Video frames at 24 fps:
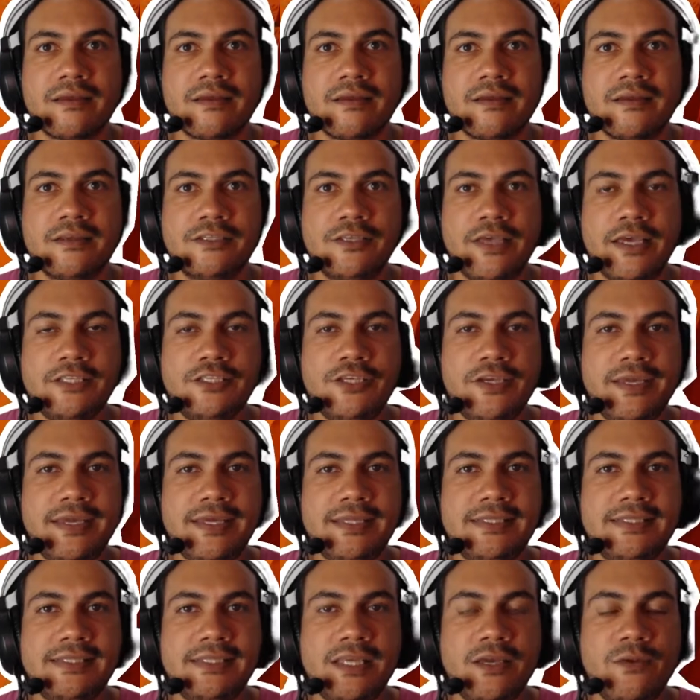So as you
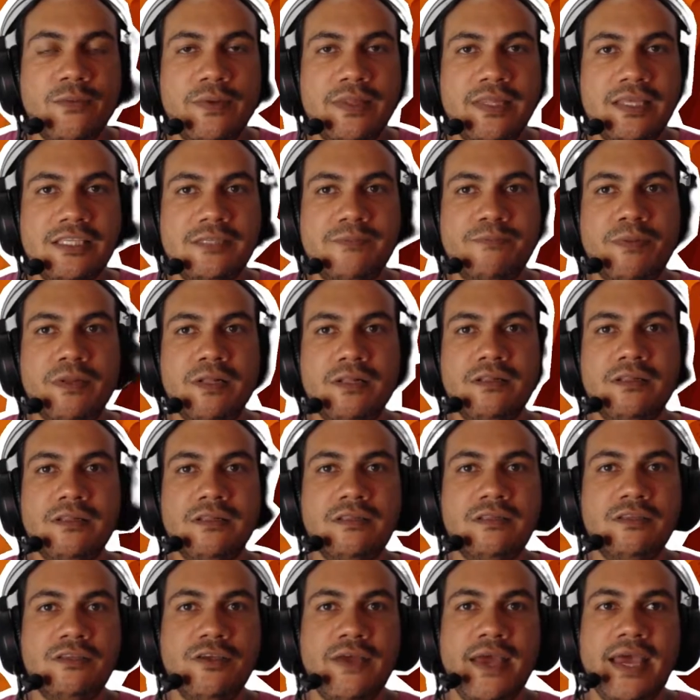can see with this
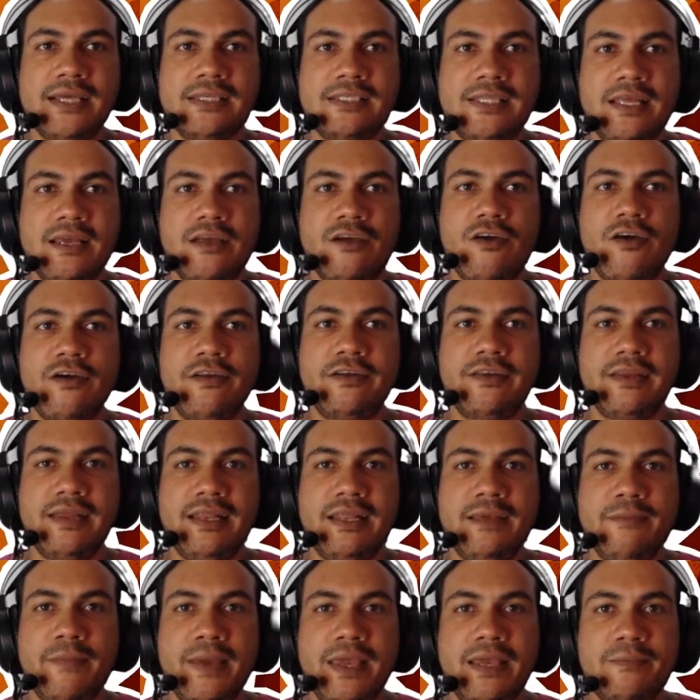build, you actually can't
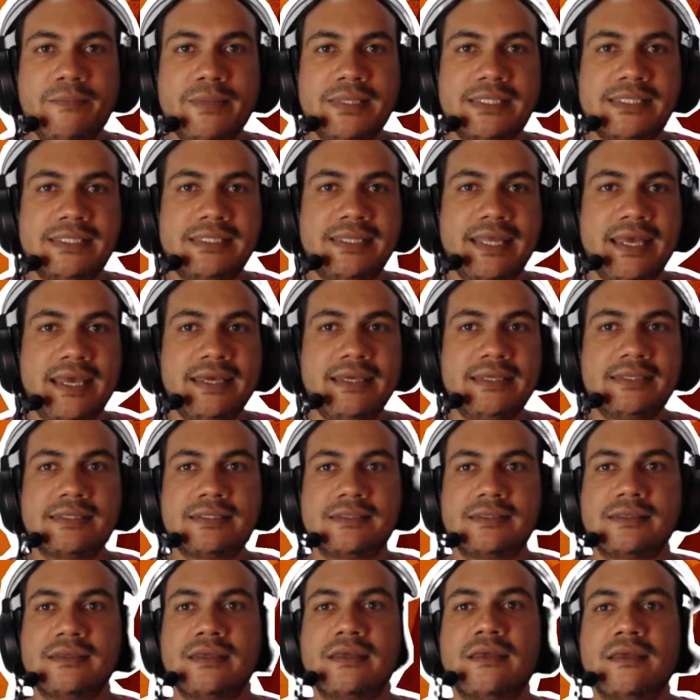really make
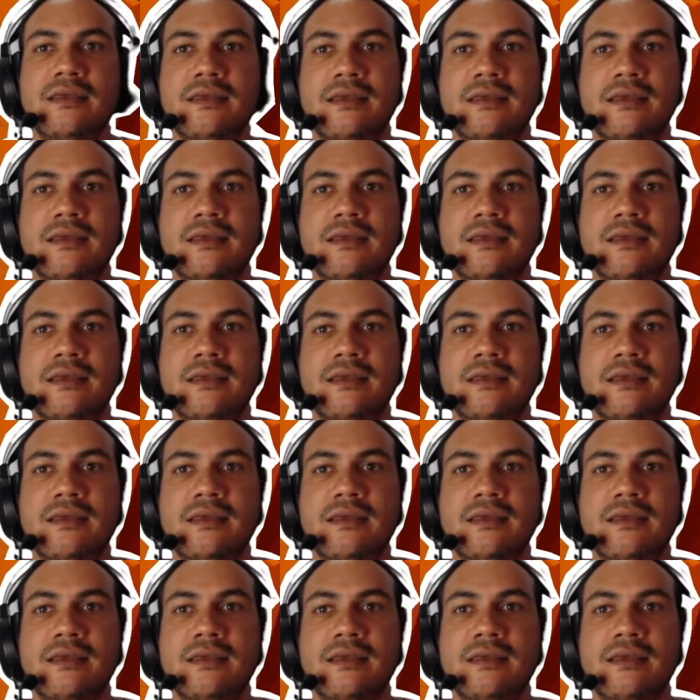mistakes